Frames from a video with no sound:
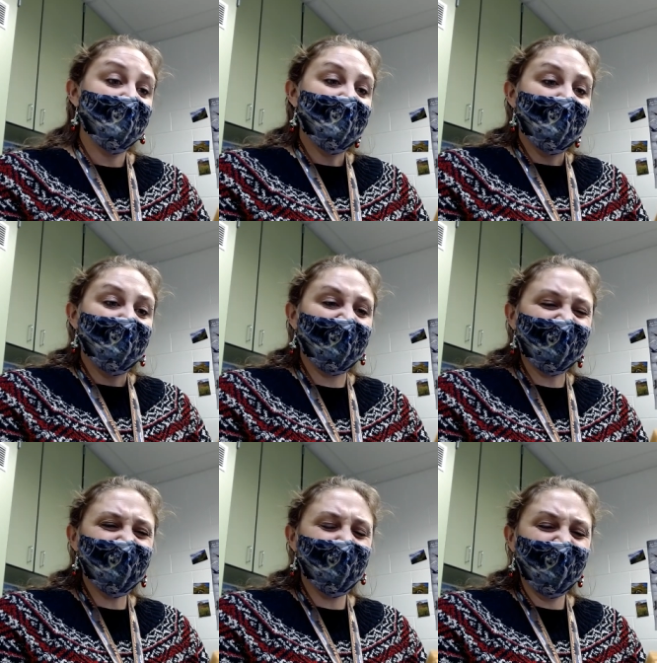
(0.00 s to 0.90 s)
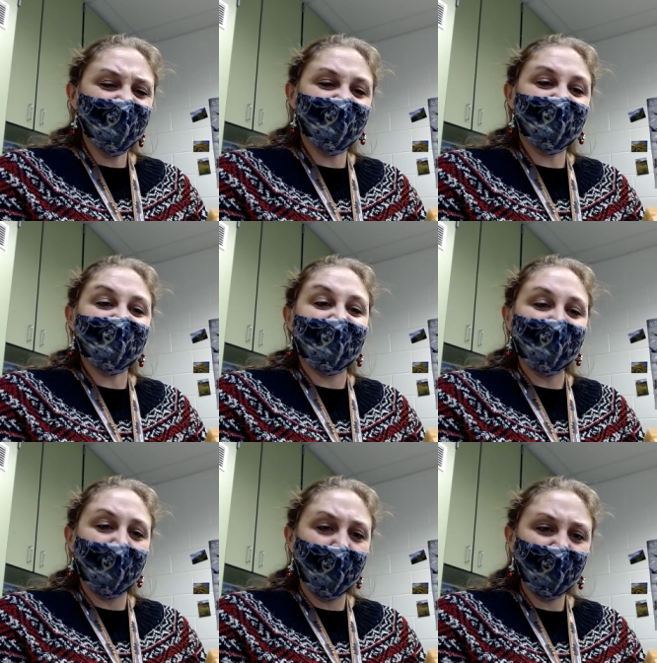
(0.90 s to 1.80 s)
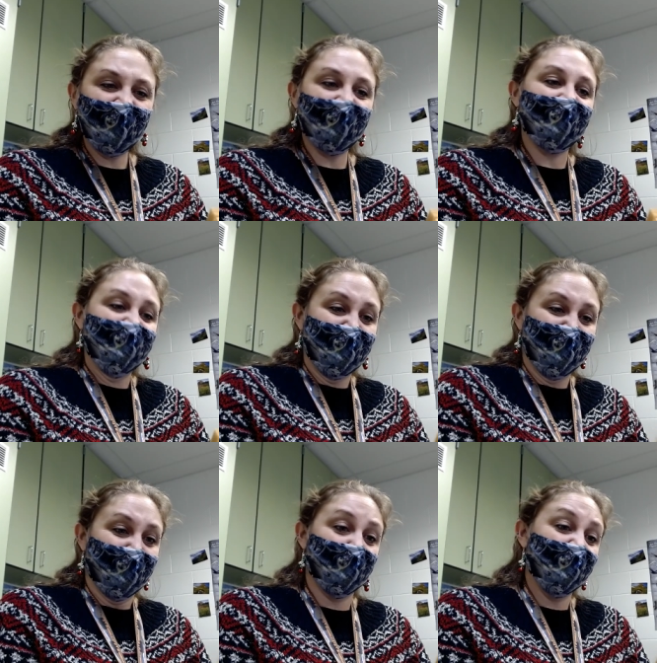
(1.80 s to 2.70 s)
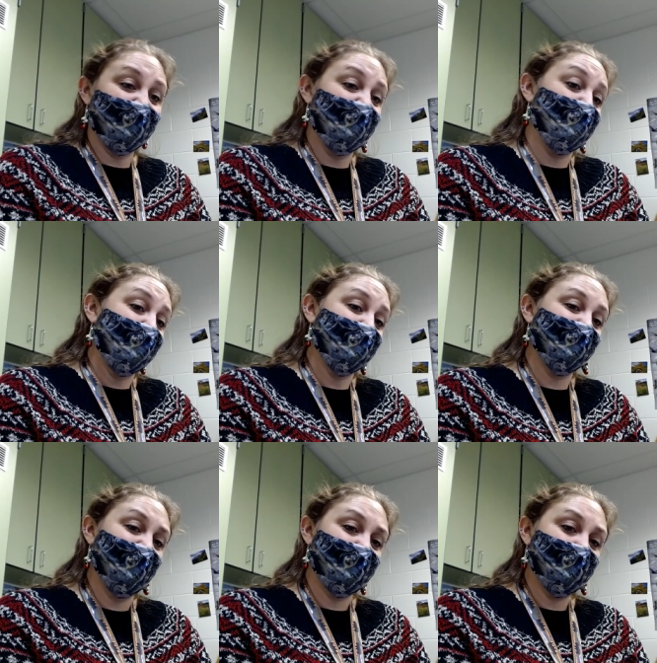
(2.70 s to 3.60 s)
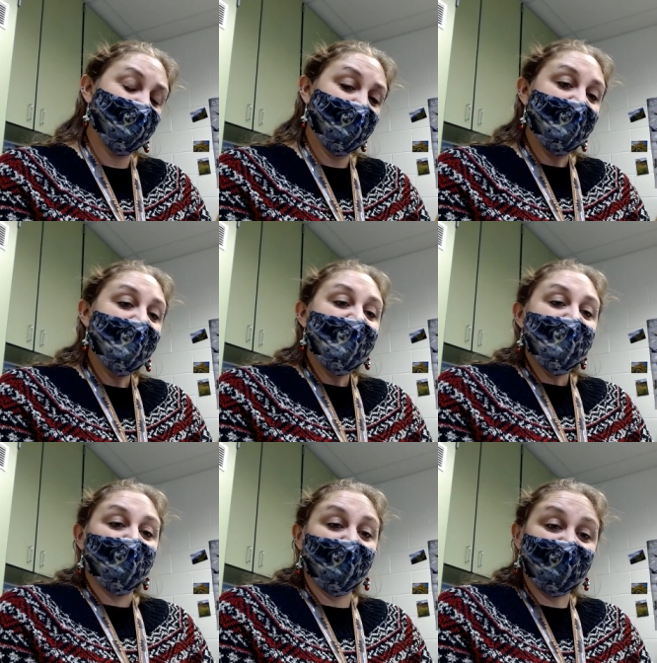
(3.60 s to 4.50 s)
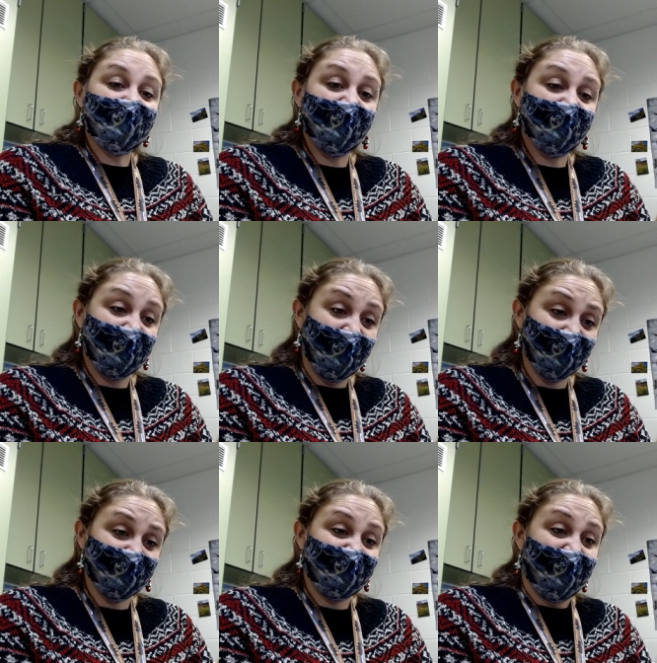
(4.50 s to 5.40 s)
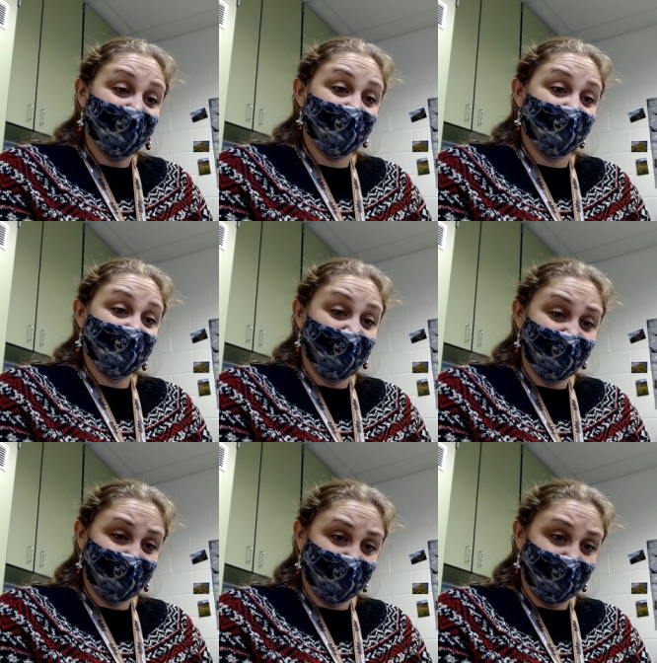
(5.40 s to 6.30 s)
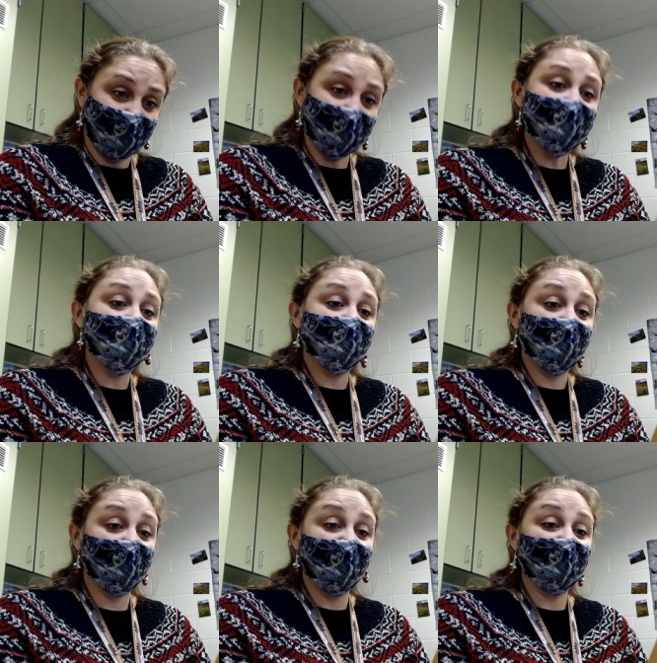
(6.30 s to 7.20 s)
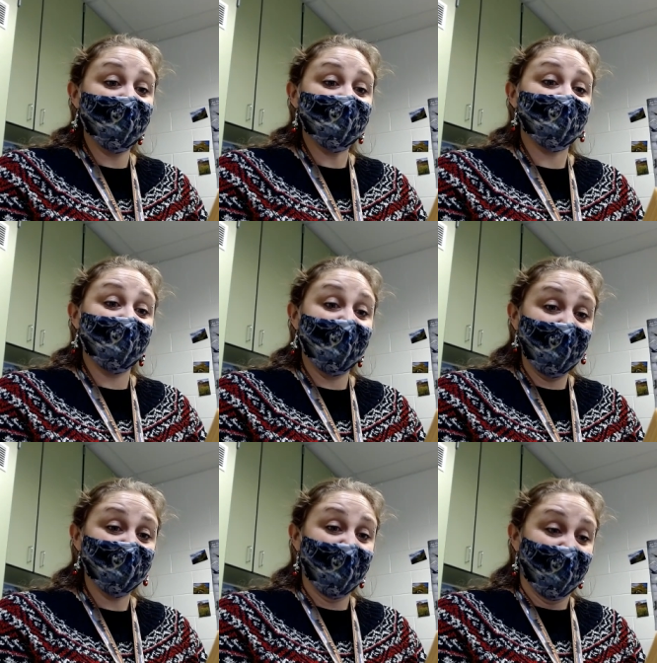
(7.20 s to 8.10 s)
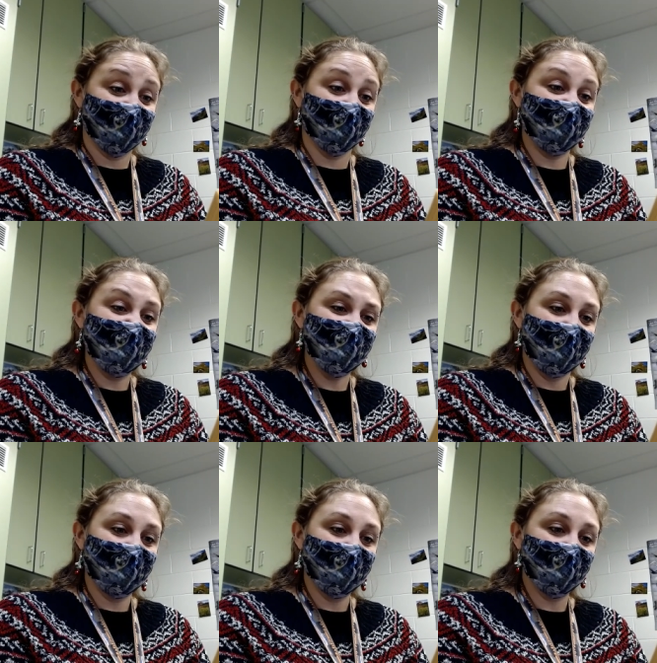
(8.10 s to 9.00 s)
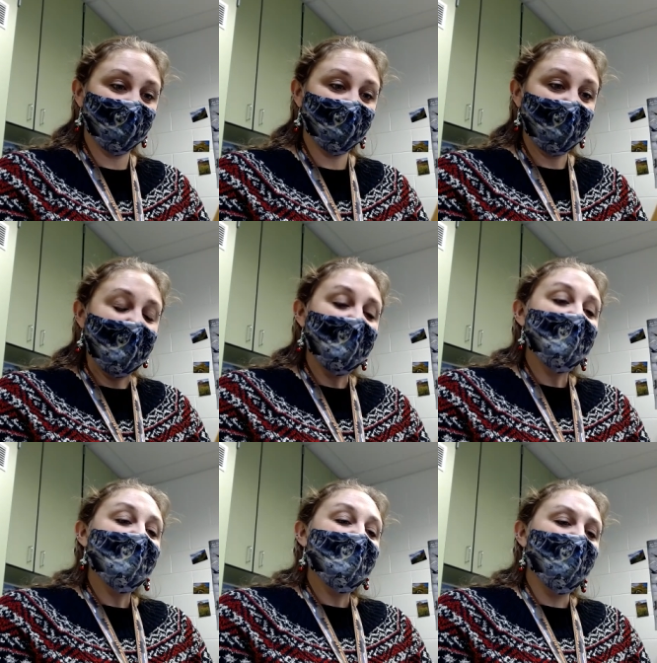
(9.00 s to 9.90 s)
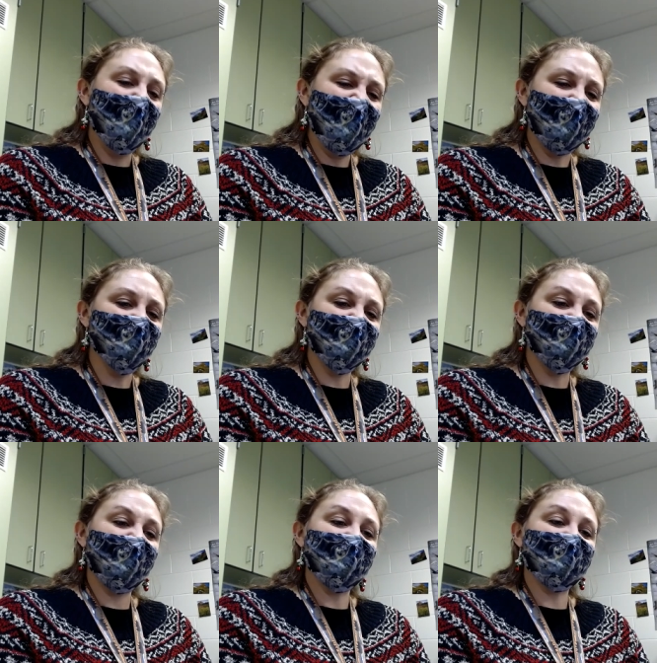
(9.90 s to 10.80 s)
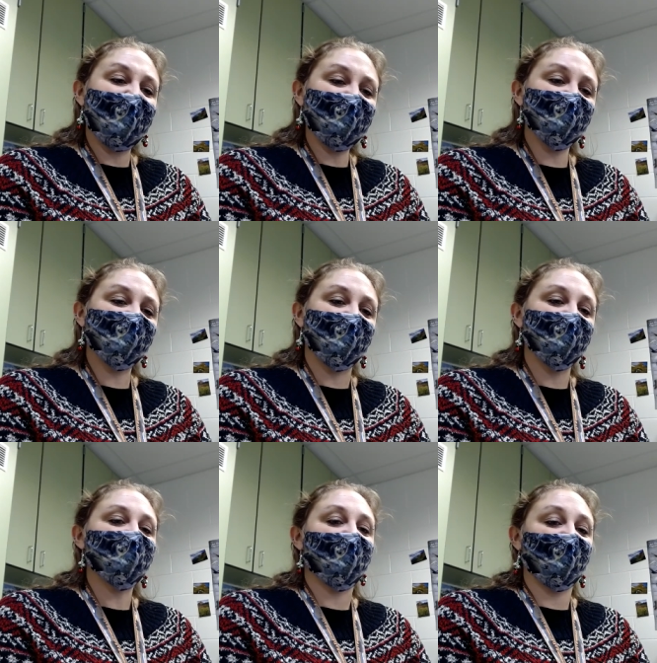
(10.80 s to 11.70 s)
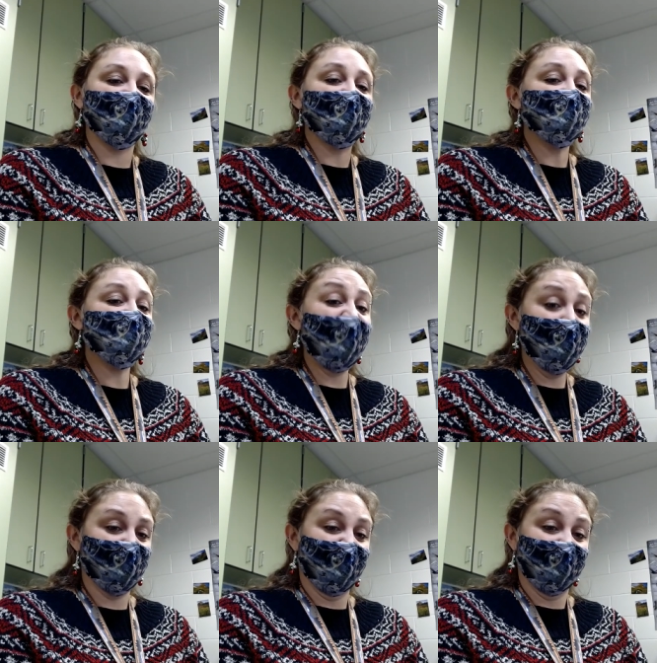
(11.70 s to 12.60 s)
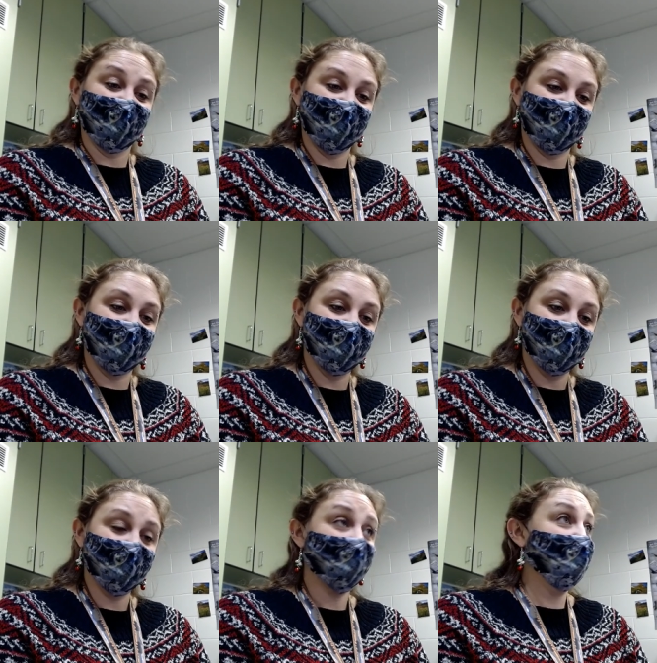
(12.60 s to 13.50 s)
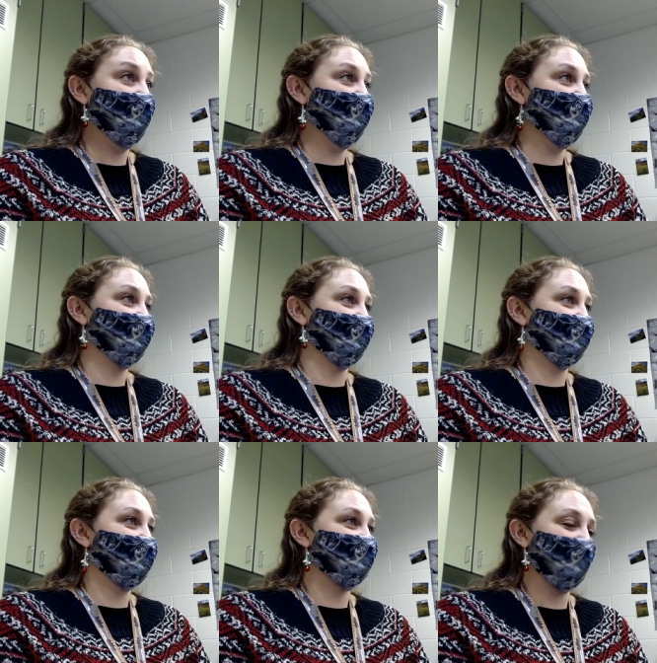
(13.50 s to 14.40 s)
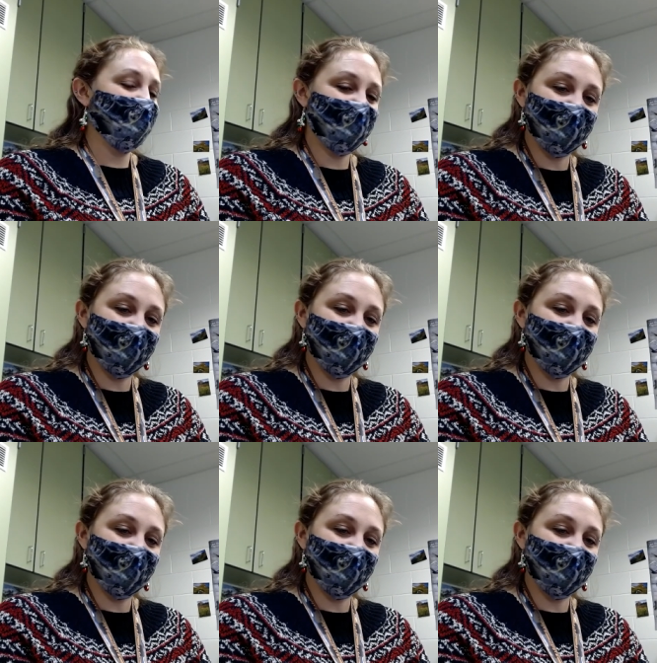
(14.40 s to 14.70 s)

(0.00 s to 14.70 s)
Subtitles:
because the maze was designed only to find out how quickly we could learn, while some of the others actually taught us things, or at least led up to actual teaching. One was what Dr. Schultz called shape recognition. Hey, we've been working on shapes.